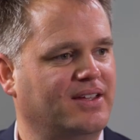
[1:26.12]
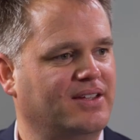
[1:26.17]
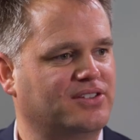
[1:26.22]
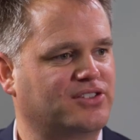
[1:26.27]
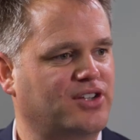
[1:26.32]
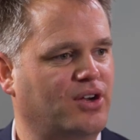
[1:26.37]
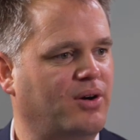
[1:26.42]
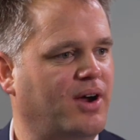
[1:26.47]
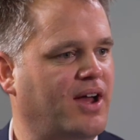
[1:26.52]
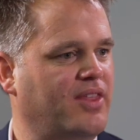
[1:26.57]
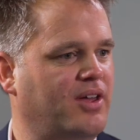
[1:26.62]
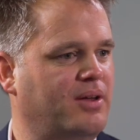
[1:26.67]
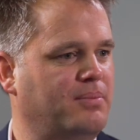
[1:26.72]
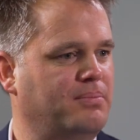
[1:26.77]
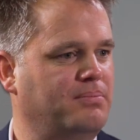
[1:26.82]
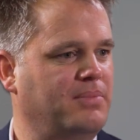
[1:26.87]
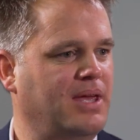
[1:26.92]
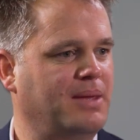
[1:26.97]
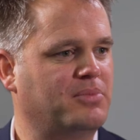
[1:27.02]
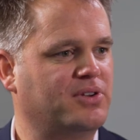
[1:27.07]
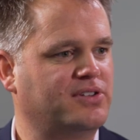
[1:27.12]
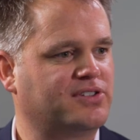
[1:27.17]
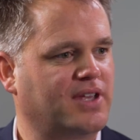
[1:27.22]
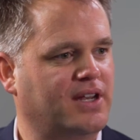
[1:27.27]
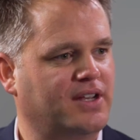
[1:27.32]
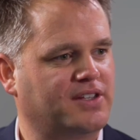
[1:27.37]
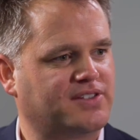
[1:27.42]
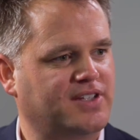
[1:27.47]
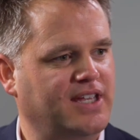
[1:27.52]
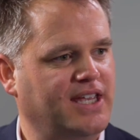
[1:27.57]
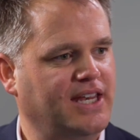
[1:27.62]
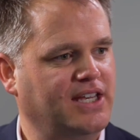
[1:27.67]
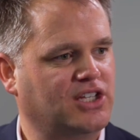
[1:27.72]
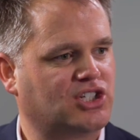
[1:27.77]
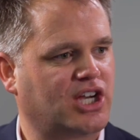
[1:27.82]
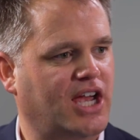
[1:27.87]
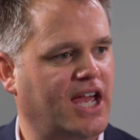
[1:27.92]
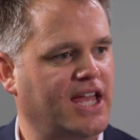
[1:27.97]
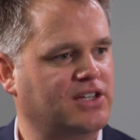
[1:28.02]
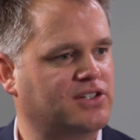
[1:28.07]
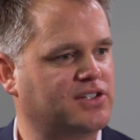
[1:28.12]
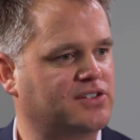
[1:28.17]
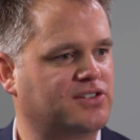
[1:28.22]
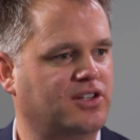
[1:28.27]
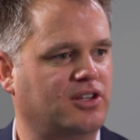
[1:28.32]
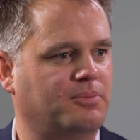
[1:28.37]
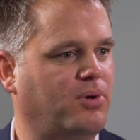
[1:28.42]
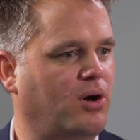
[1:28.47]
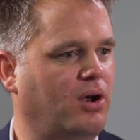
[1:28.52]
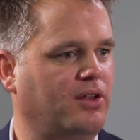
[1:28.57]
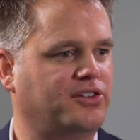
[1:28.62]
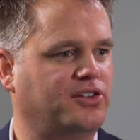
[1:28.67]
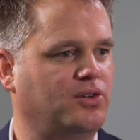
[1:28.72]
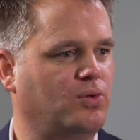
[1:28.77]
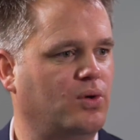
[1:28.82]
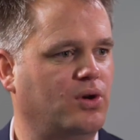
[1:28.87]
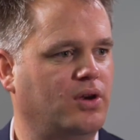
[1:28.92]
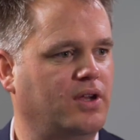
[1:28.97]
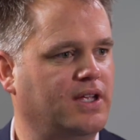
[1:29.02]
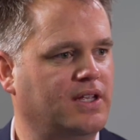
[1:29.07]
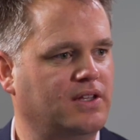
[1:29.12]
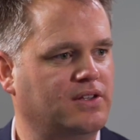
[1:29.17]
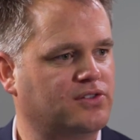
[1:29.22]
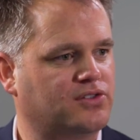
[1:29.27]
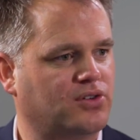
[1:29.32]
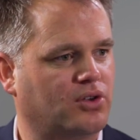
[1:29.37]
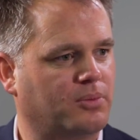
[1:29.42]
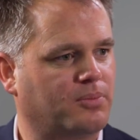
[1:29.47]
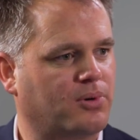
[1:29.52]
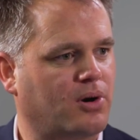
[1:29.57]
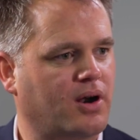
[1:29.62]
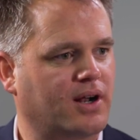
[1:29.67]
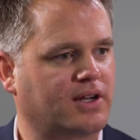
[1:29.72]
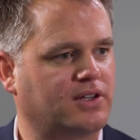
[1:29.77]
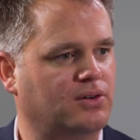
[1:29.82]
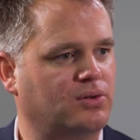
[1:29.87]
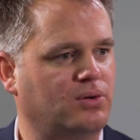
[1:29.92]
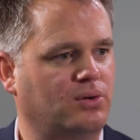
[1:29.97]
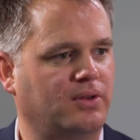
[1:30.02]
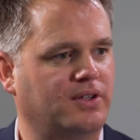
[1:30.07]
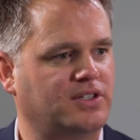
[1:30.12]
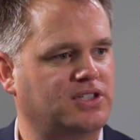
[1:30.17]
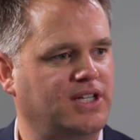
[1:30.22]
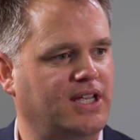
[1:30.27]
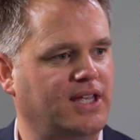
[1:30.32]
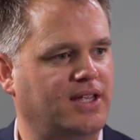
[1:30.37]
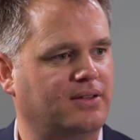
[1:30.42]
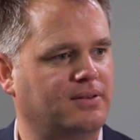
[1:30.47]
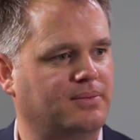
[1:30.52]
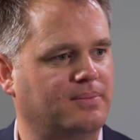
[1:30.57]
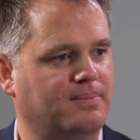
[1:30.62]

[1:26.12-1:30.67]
So are the members going to see any changes to the policy wordings or the product at all this year?